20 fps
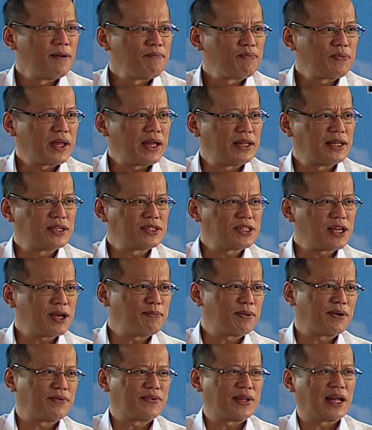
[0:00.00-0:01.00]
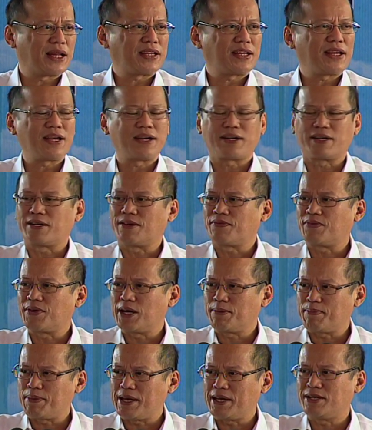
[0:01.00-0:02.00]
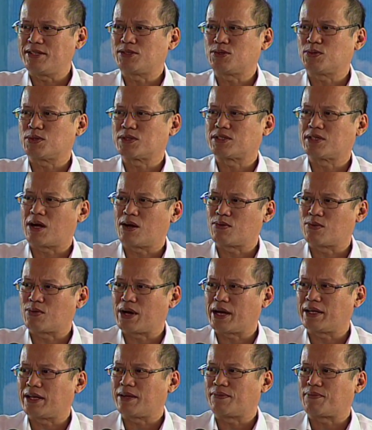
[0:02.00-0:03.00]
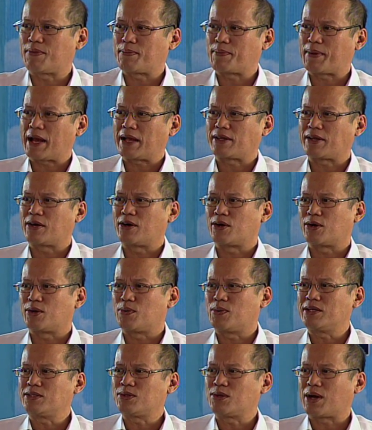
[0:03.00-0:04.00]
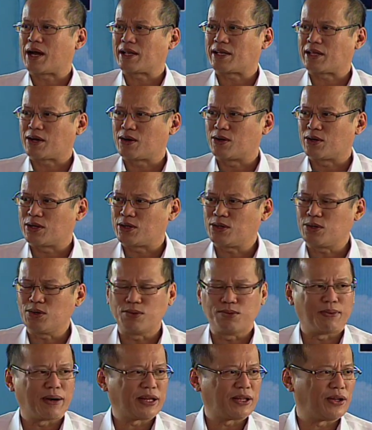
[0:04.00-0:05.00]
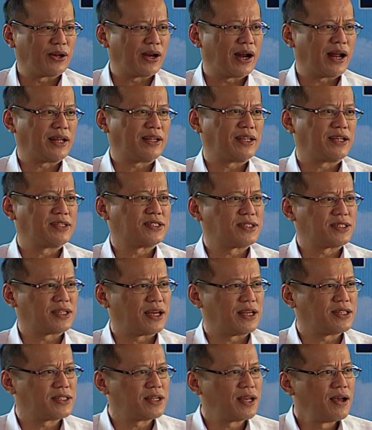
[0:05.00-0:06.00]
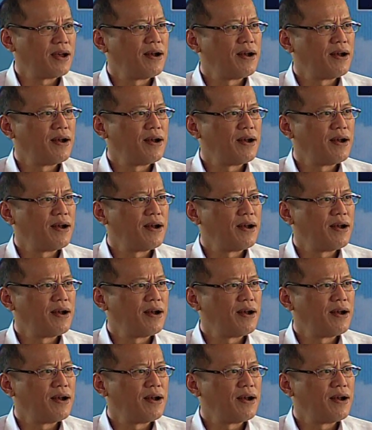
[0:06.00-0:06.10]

in December of that year, the Philippines was downgraded from Category 1 to Category 2 by the United States